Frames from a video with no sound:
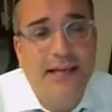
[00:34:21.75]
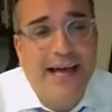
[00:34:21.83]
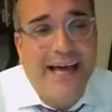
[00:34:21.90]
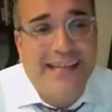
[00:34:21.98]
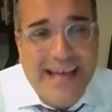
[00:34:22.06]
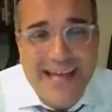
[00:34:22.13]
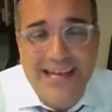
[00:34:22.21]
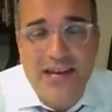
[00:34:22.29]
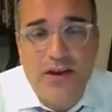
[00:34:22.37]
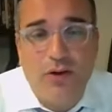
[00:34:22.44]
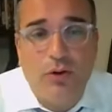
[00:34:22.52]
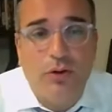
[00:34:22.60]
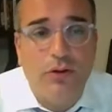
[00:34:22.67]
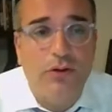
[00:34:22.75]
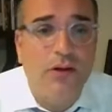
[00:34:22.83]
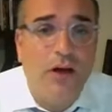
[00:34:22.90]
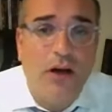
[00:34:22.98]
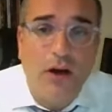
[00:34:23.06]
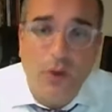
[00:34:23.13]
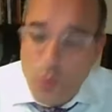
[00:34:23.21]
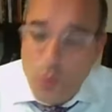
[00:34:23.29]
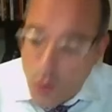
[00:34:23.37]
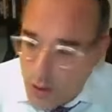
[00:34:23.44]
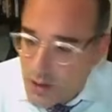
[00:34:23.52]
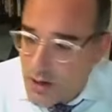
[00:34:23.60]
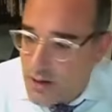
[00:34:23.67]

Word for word: analytical uh, work.